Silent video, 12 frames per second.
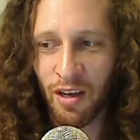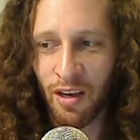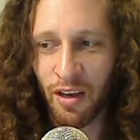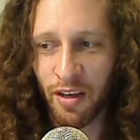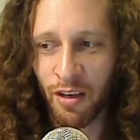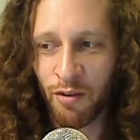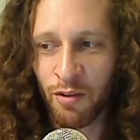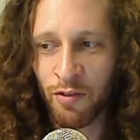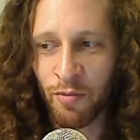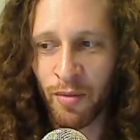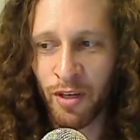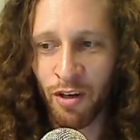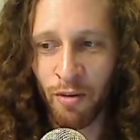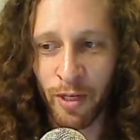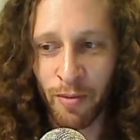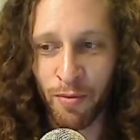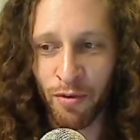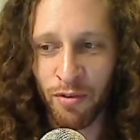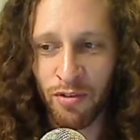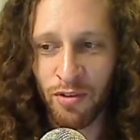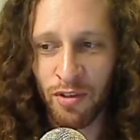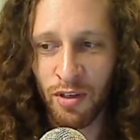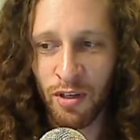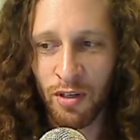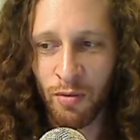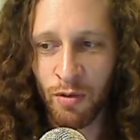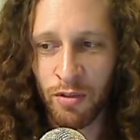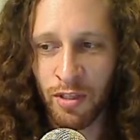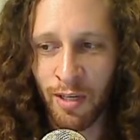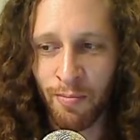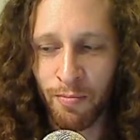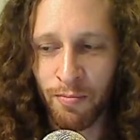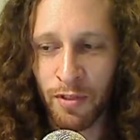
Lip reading: Like heroes from our comic books, we slip